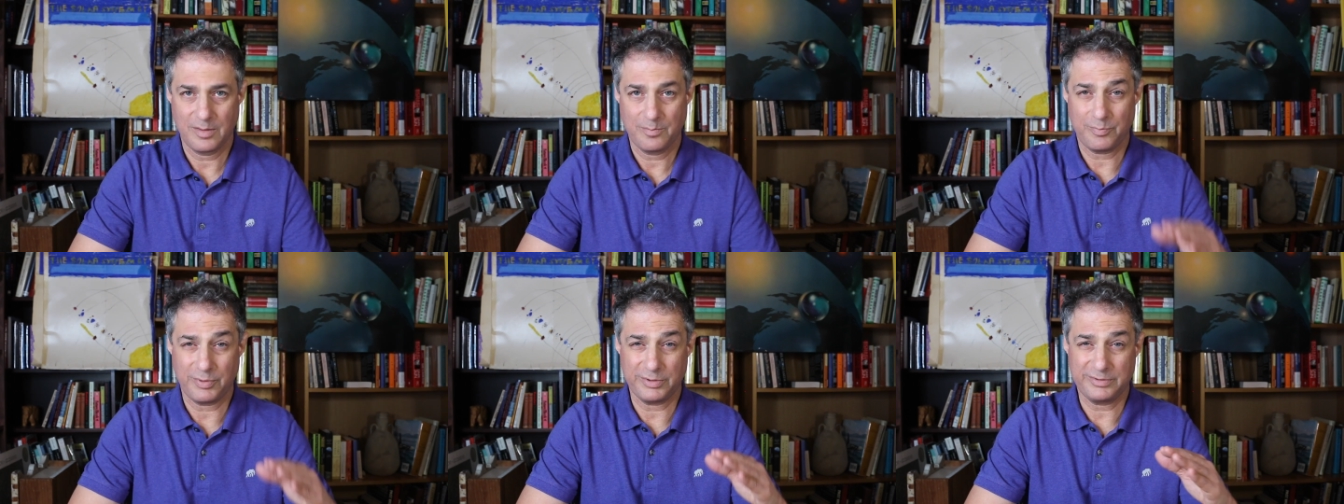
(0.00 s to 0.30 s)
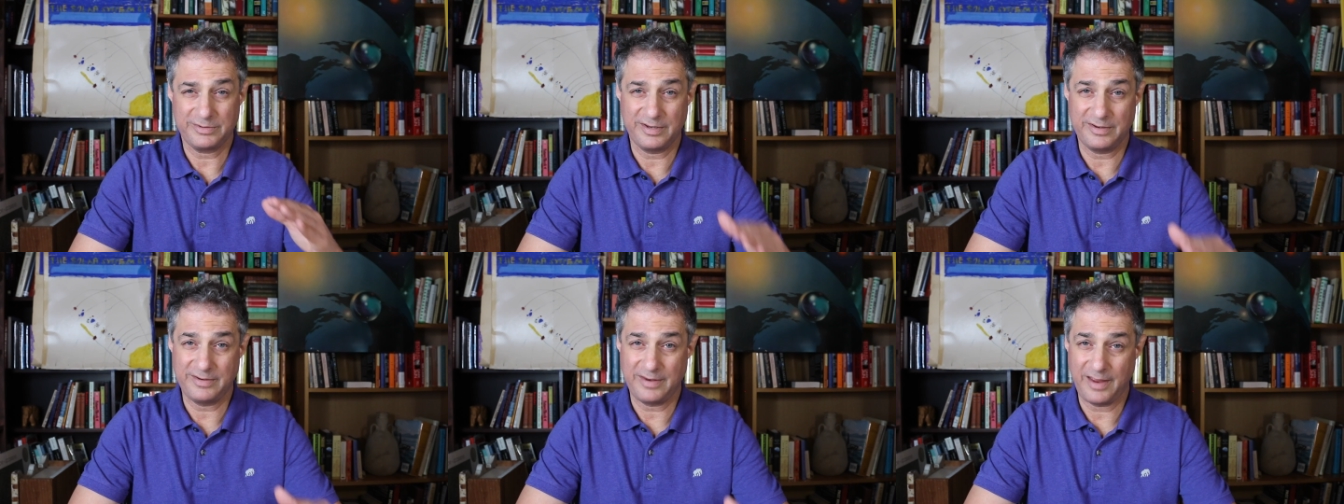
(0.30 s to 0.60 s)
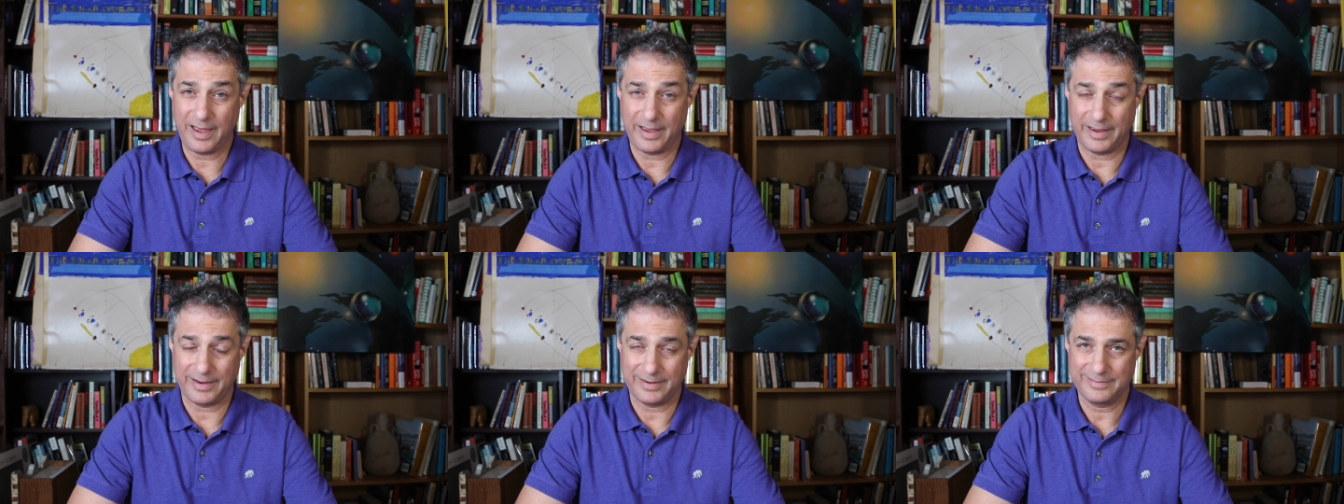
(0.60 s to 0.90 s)
But
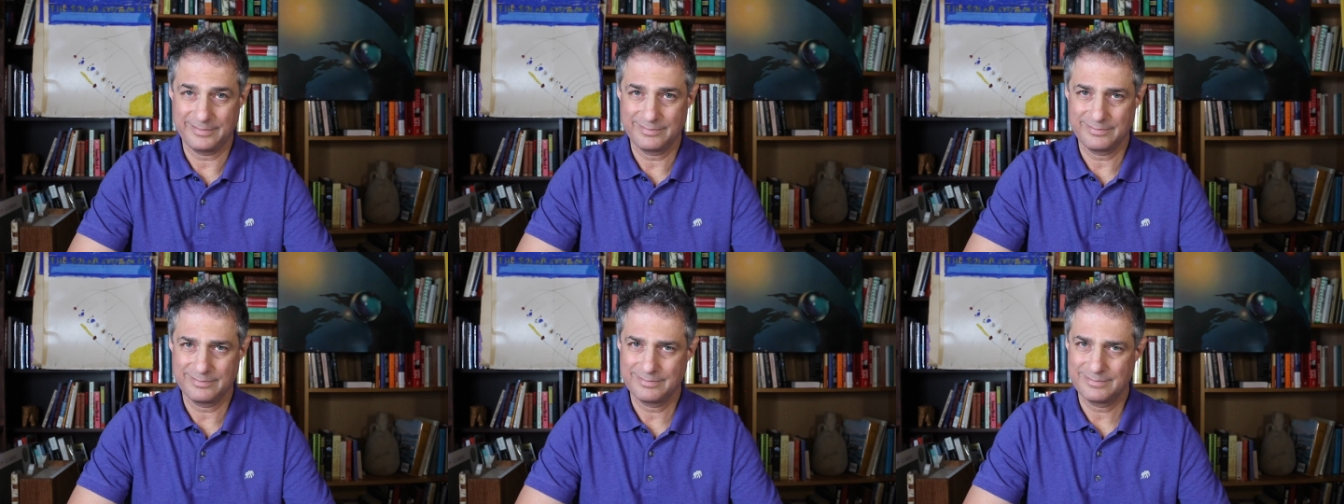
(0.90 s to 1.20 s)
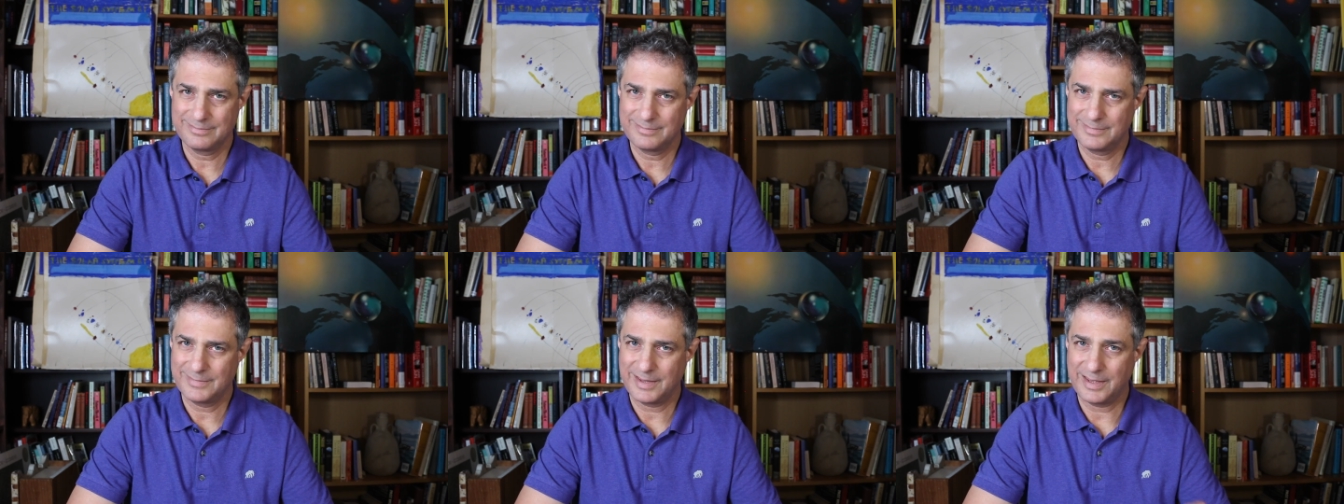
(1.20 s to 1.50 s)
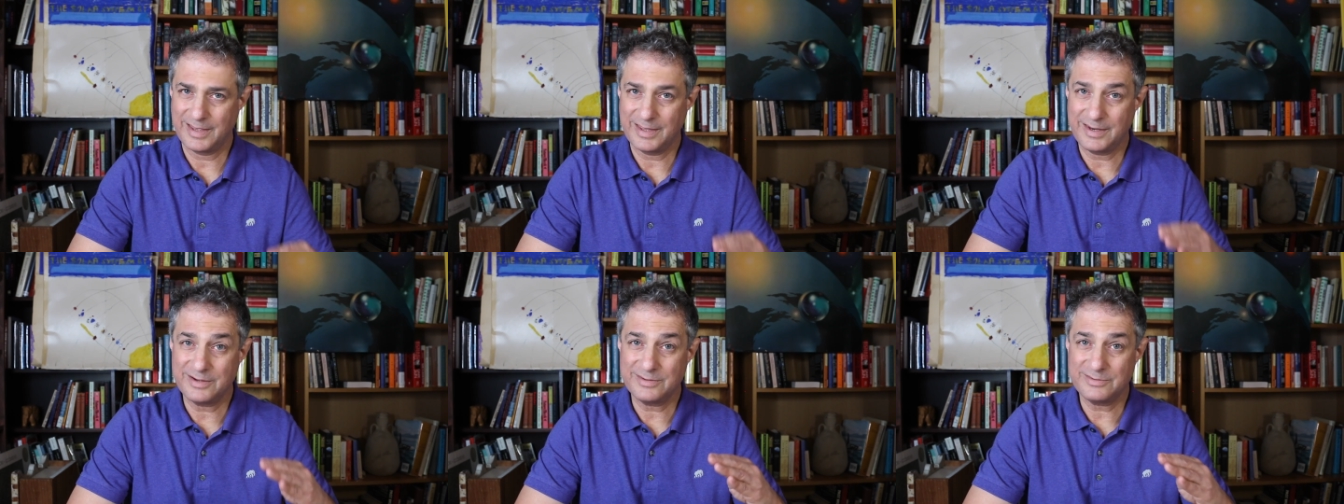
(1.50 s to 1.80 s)
today,
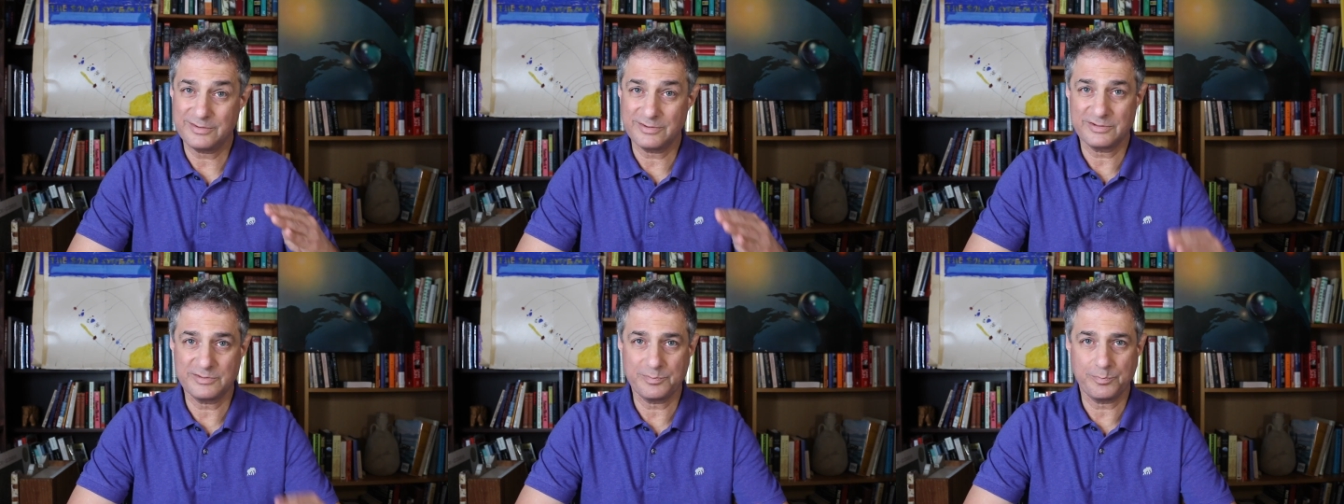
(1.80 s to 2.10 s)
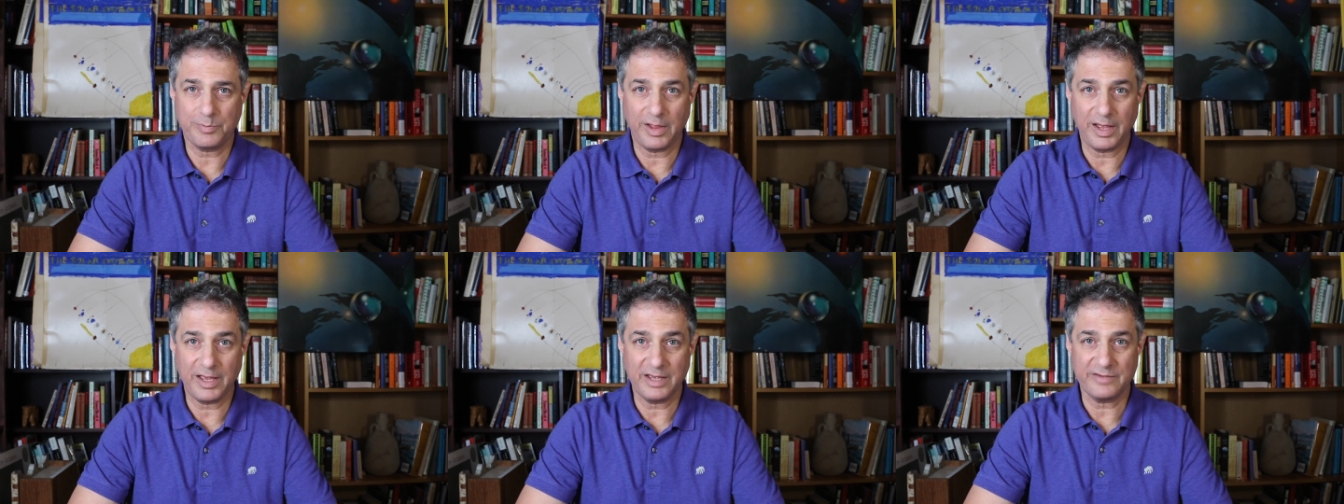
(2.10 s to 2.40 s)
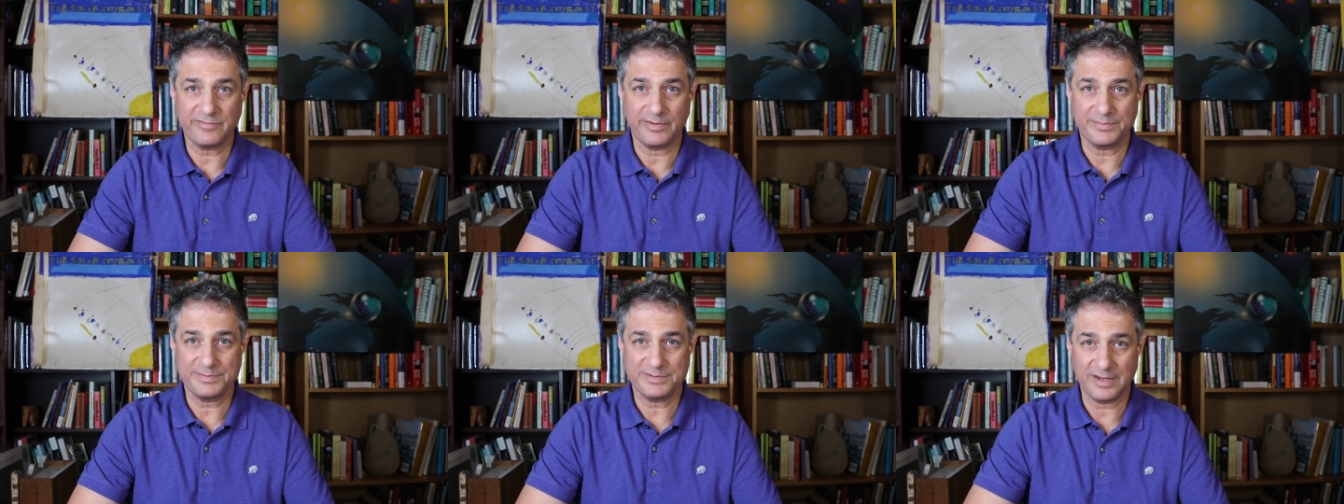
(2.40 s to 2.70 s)
in a display
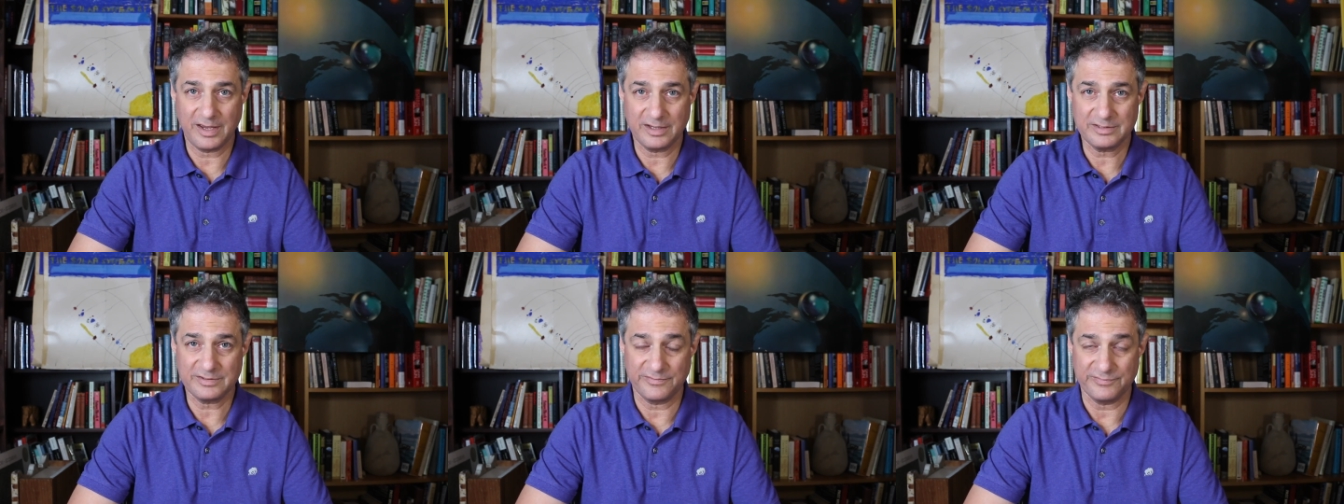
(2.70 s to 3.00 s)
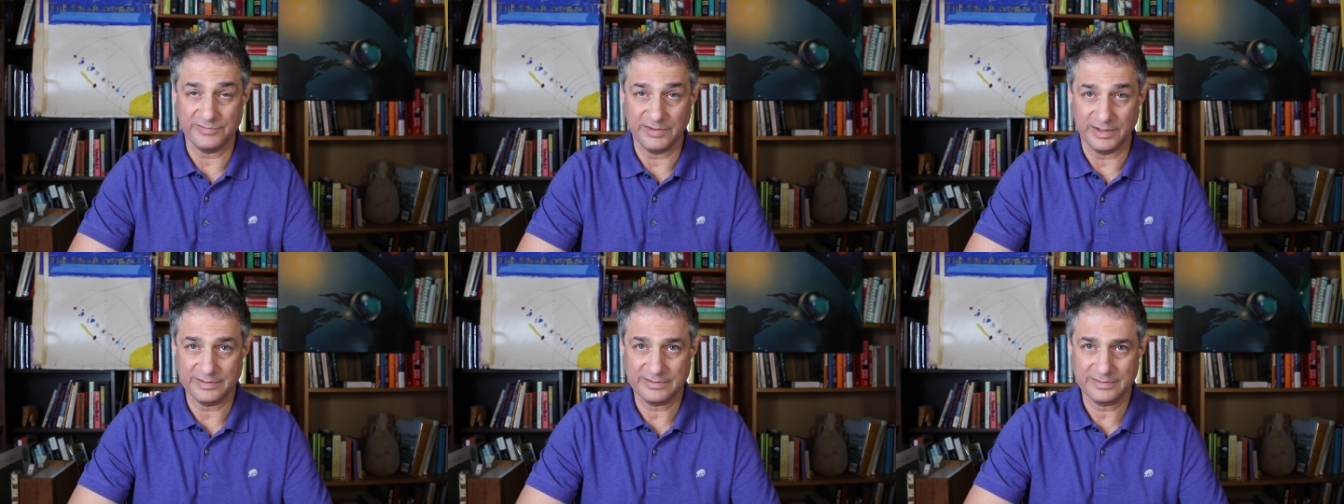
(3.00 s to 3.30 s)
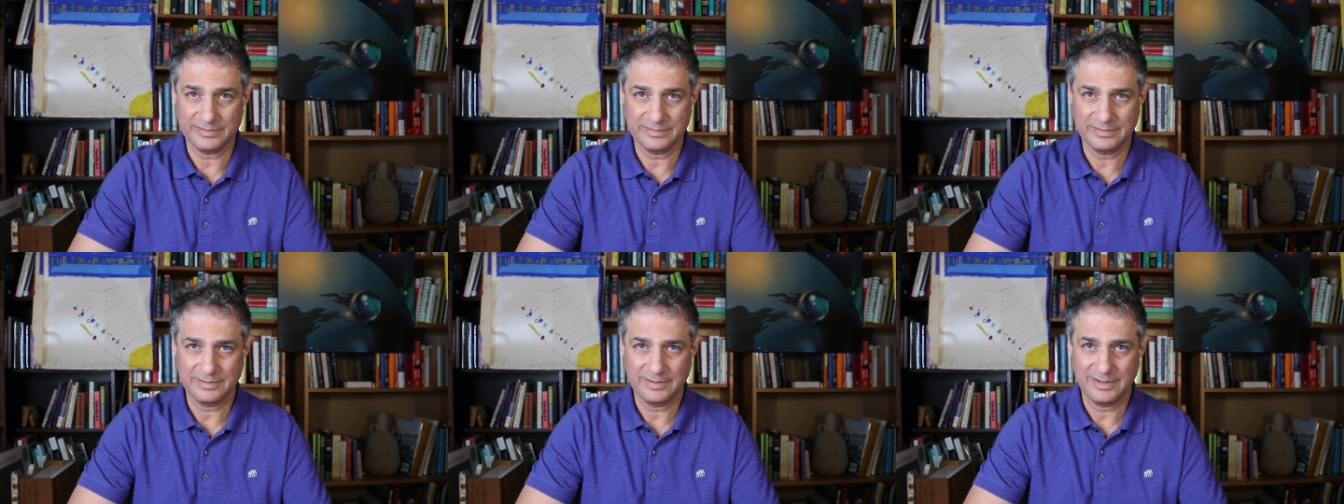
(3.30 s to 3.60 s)
of
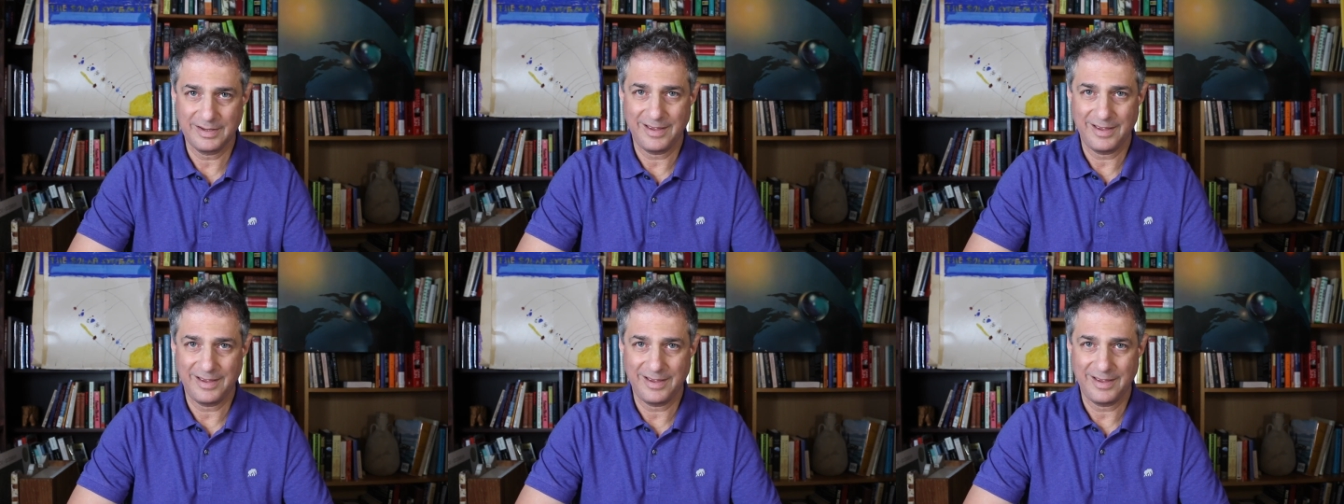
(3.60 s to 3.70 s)
obsessiveness,